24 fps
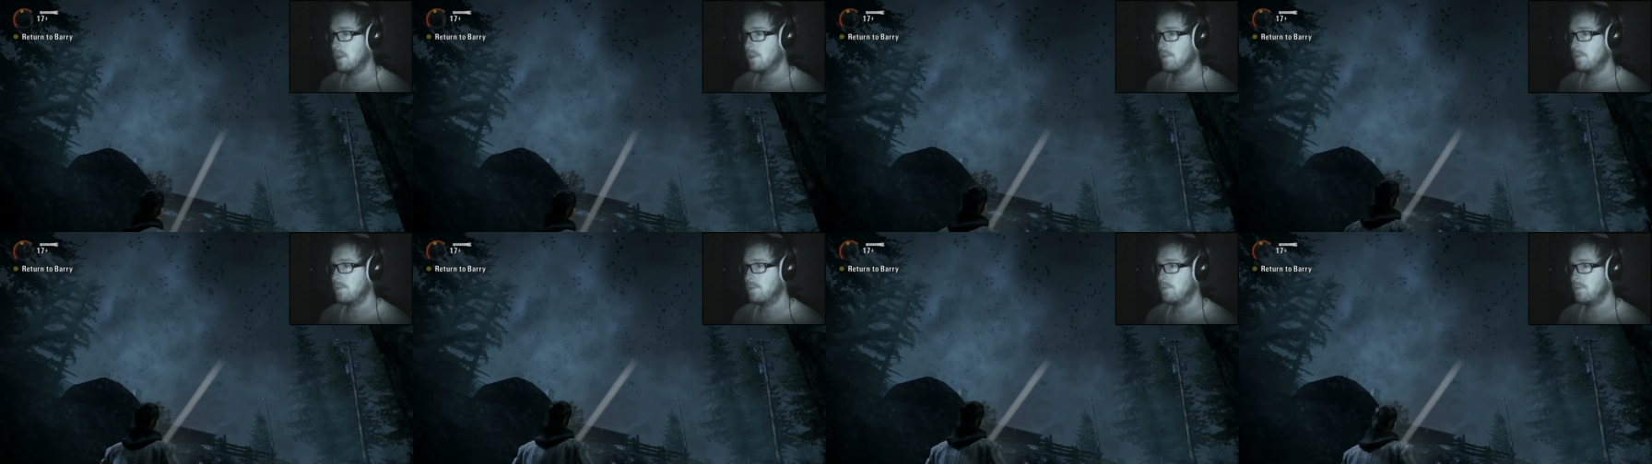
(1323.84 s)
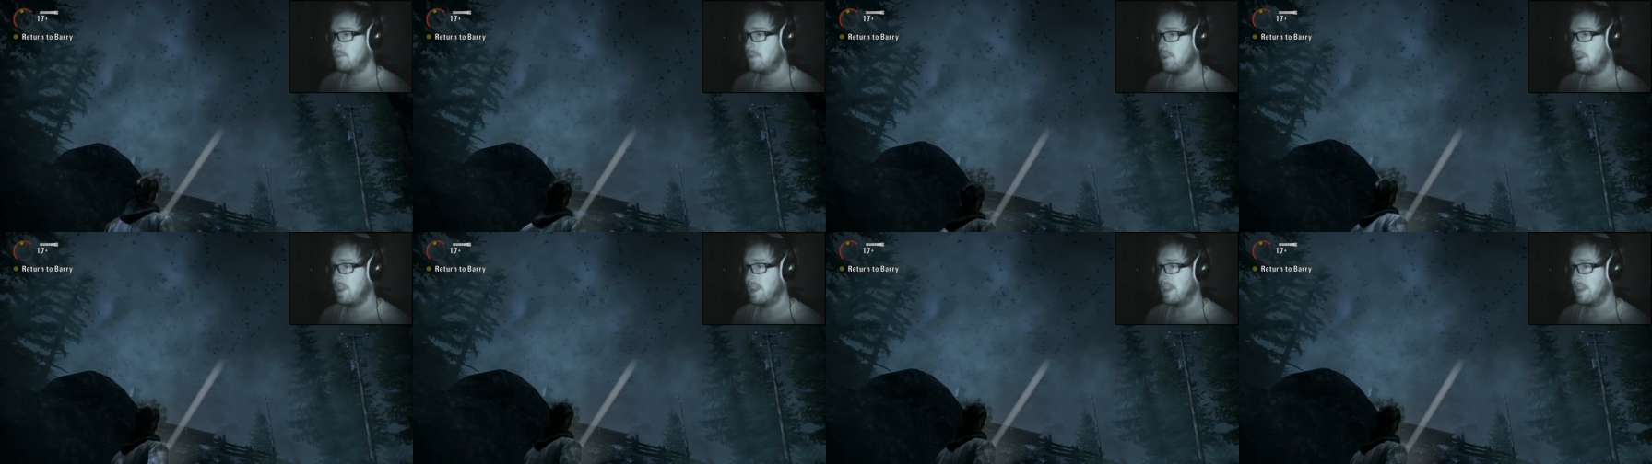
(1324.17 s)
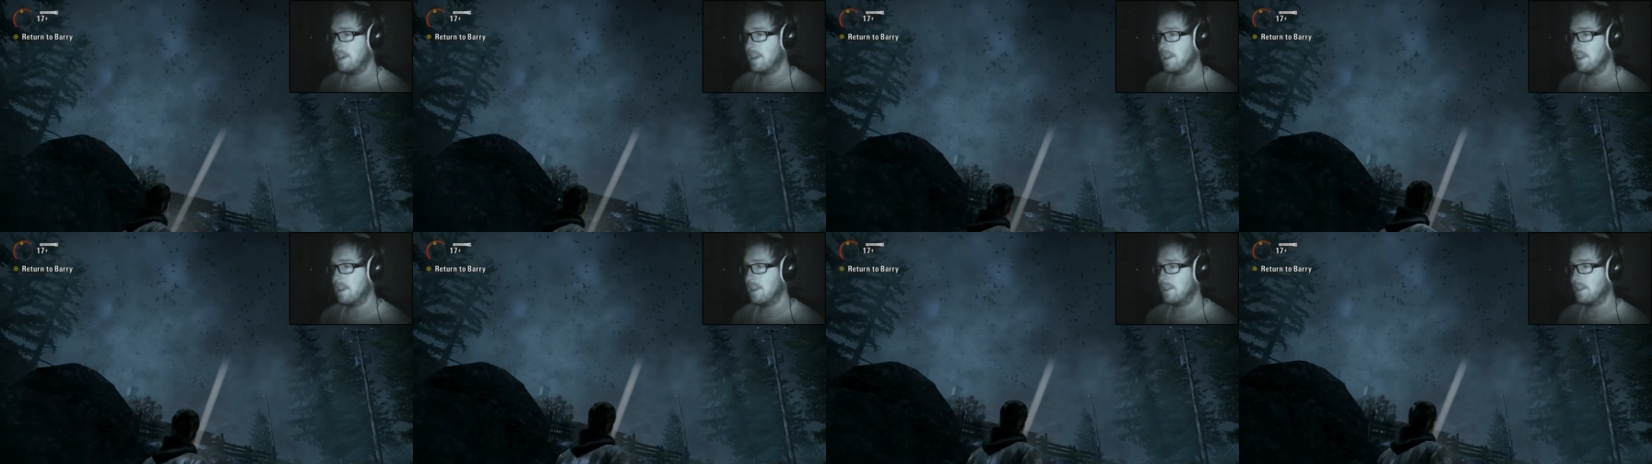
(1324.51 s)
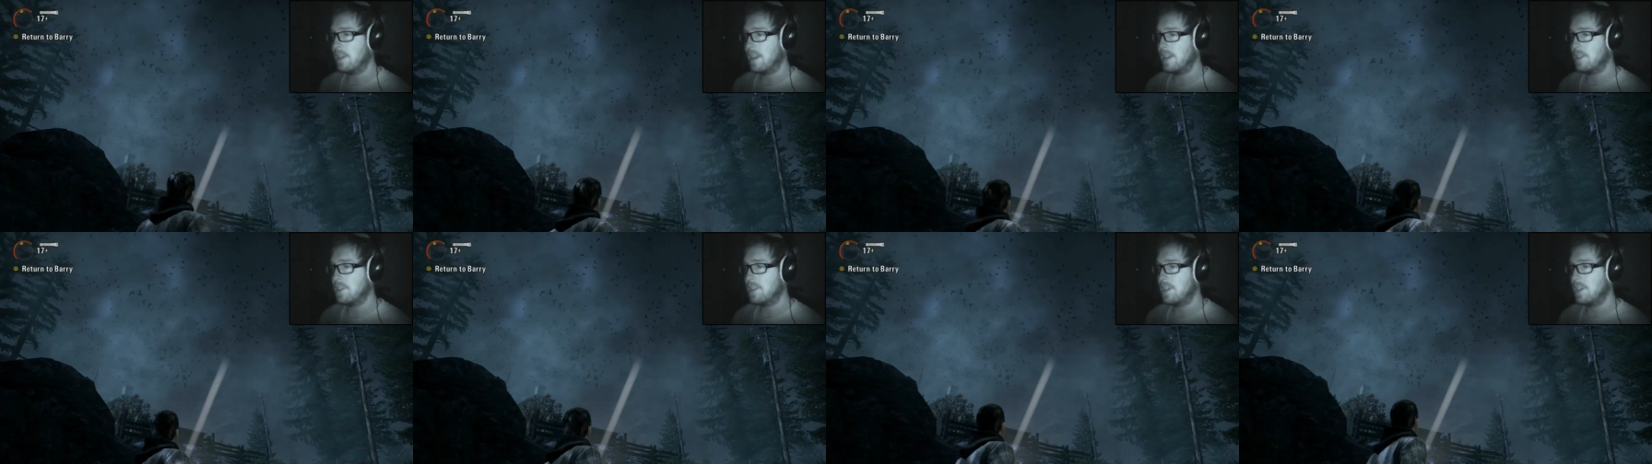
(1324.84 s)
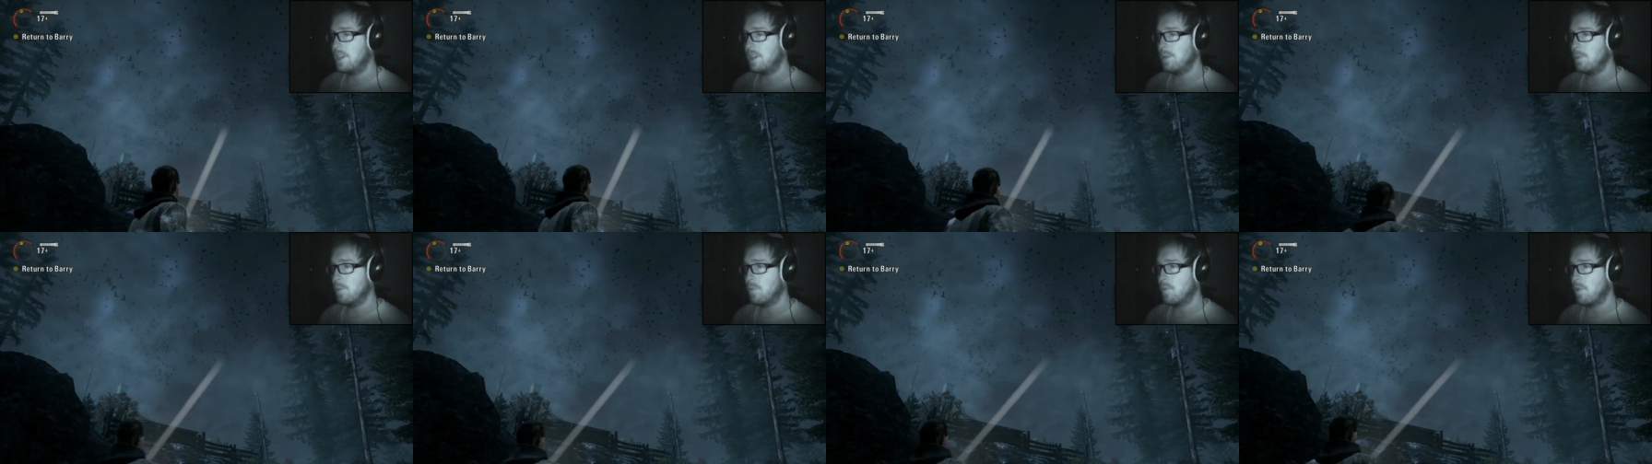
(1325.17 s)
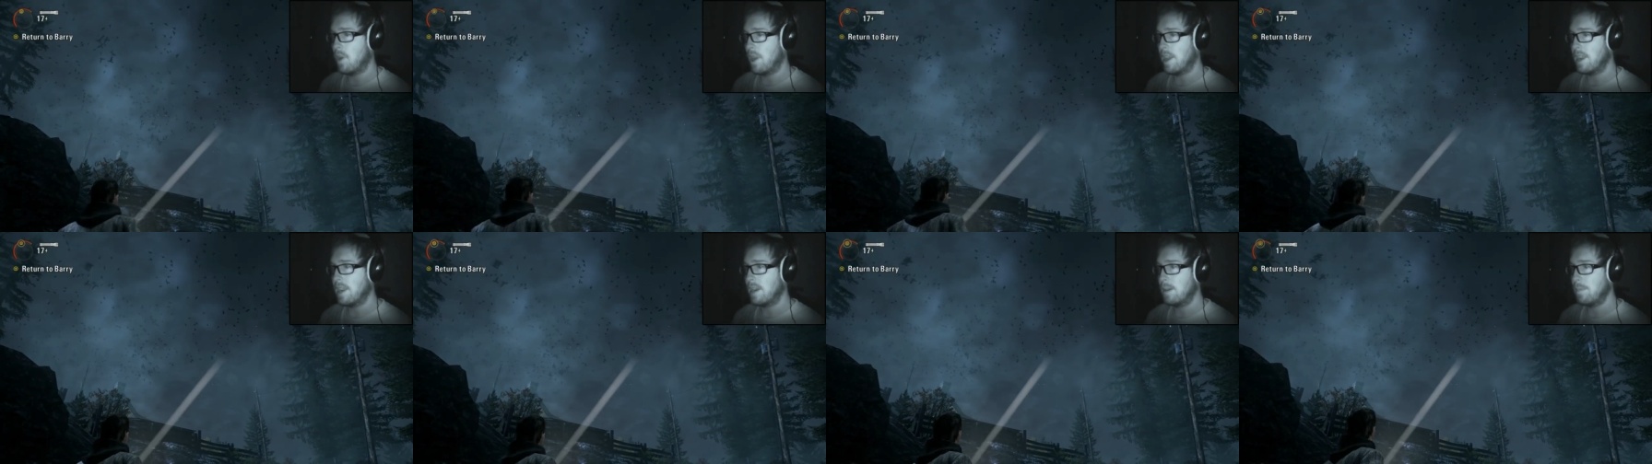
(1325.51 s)
Right, okay, so you were
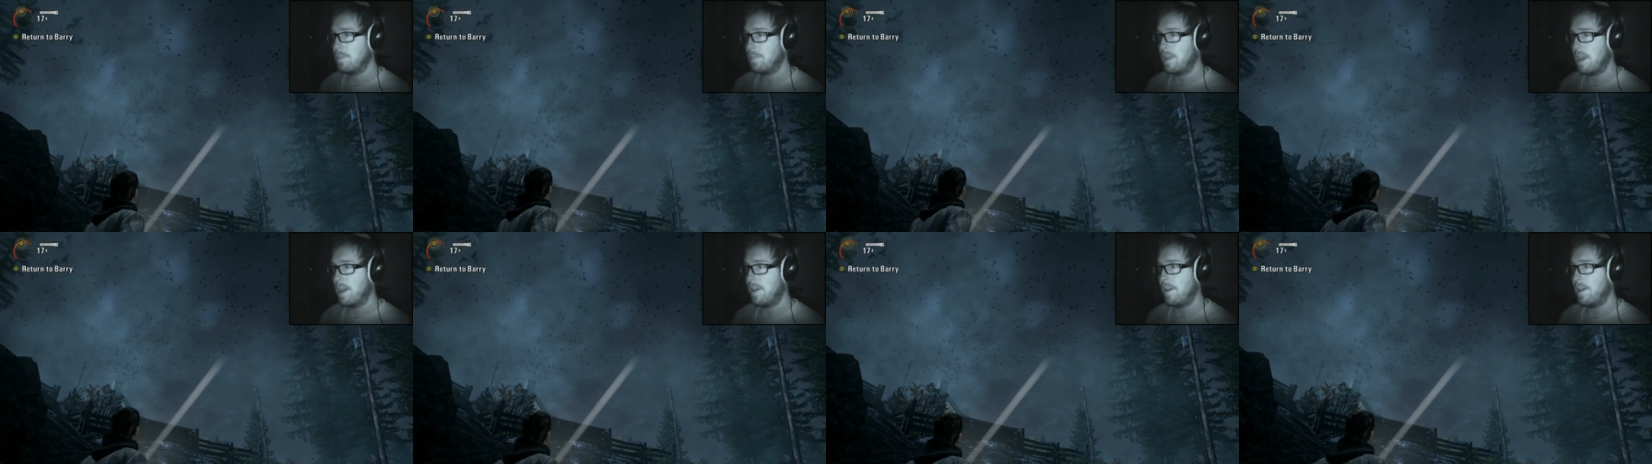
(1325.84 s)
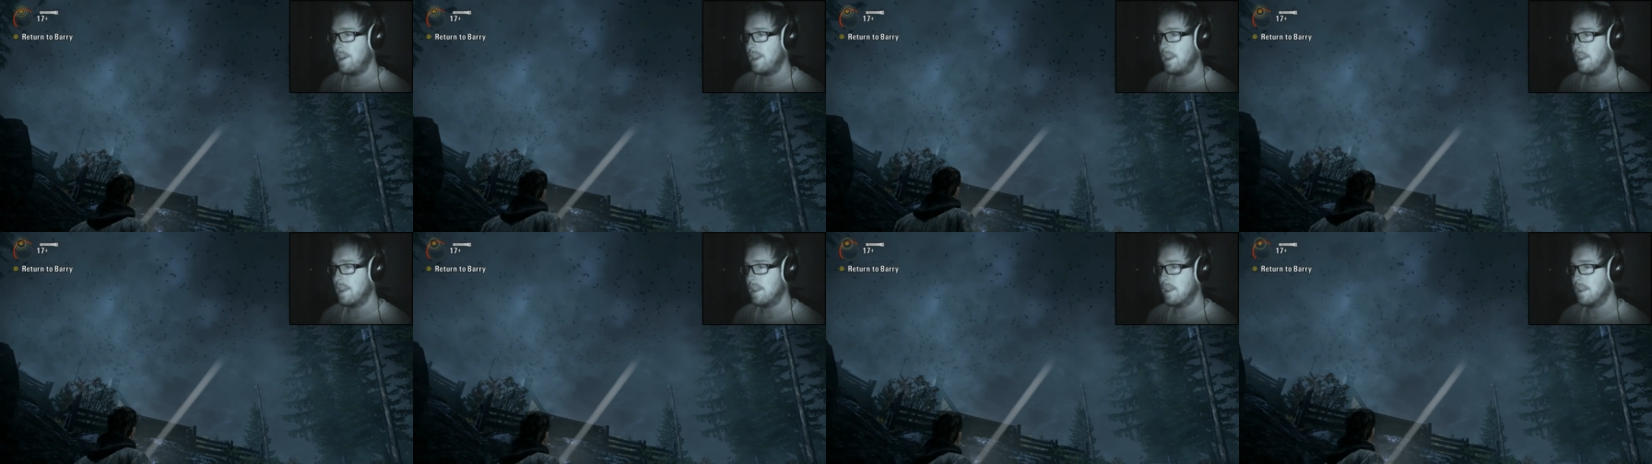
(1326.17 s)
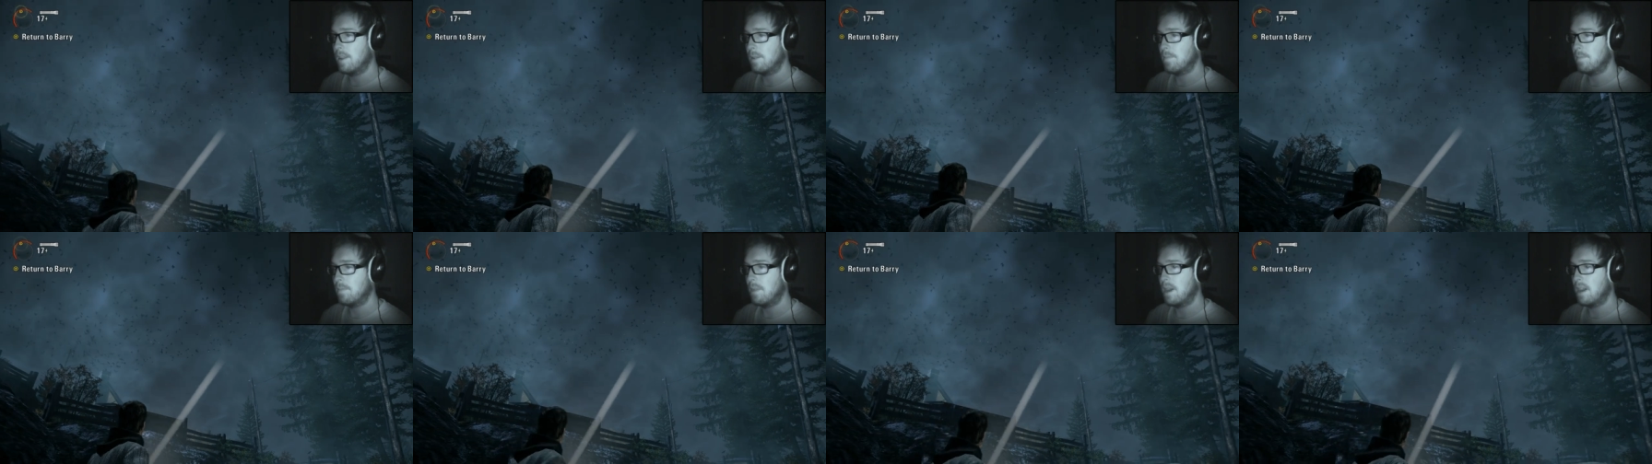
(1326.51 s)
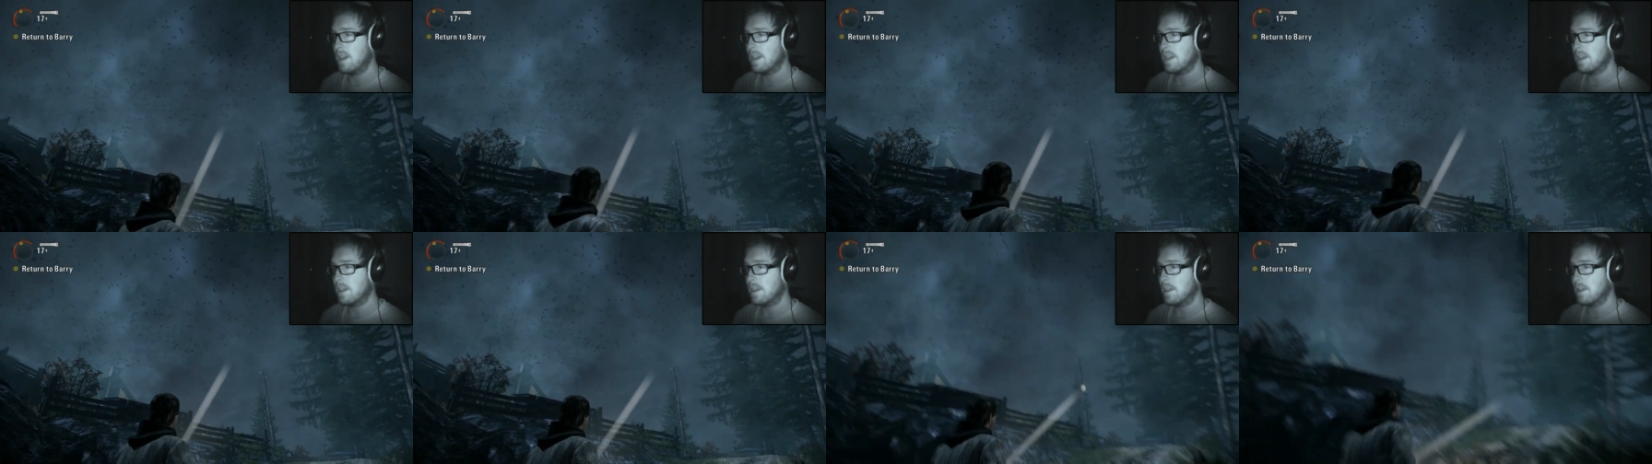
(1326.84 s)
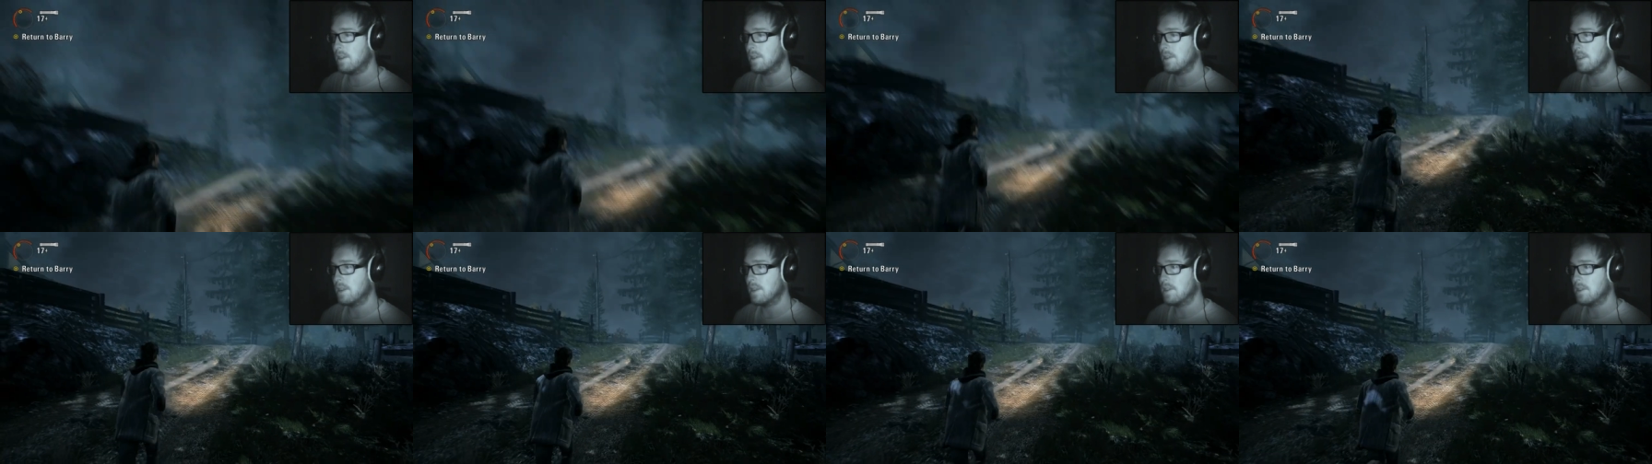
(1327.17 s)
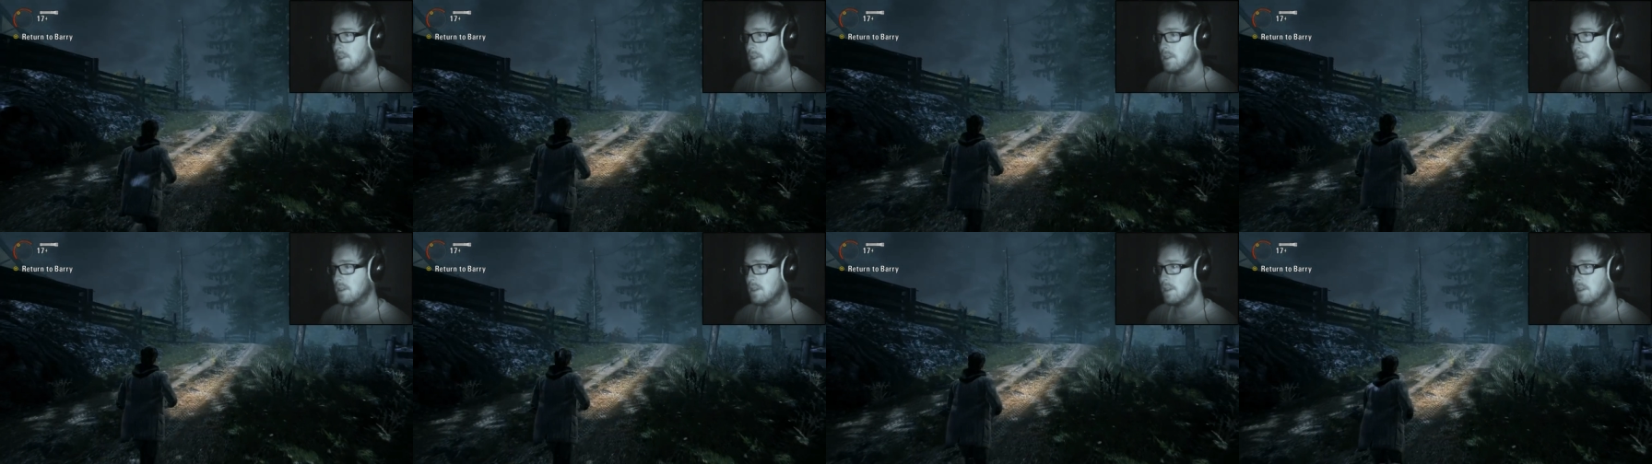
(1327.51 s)
right, Barry. My
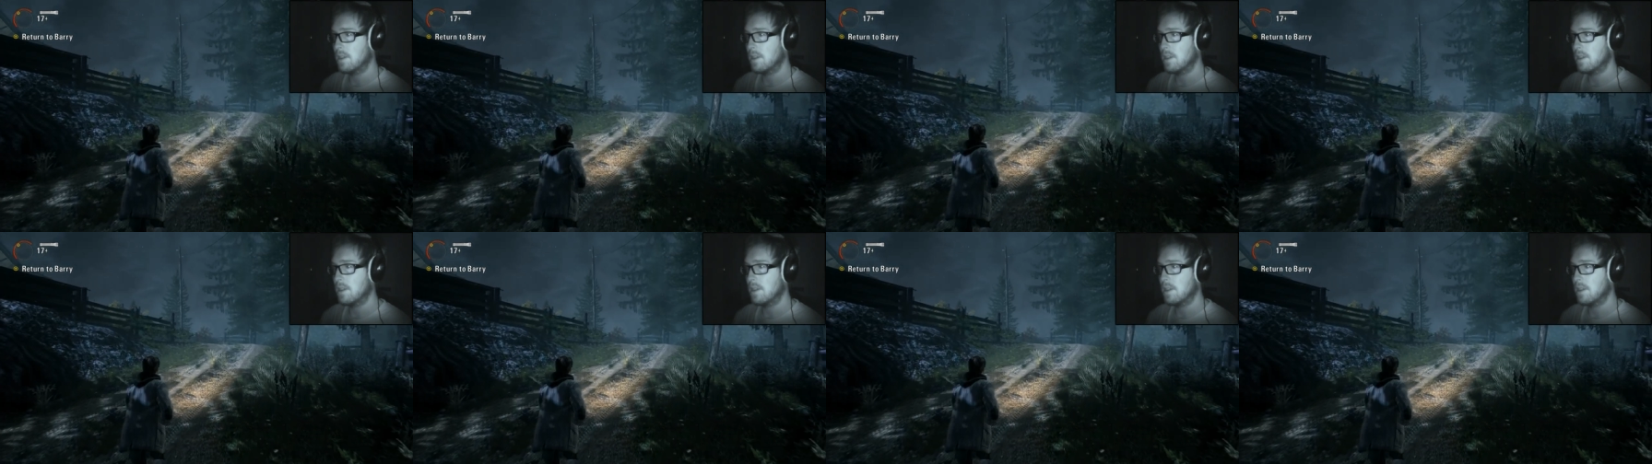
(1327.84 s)
goodness.